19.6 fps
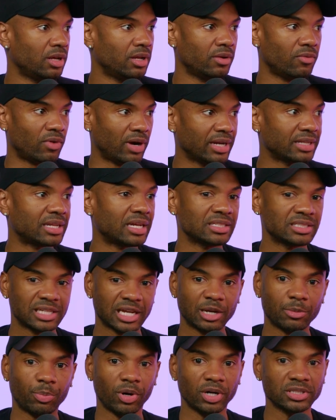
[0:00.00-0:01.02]
Right. That
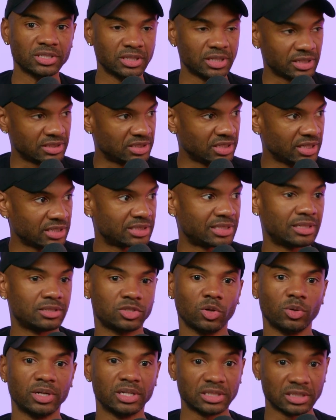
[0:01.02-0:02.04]
same person exists.
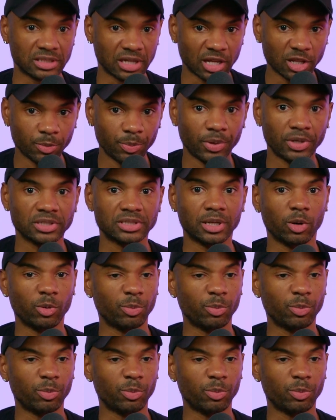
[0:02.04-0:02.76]
So there's another person that will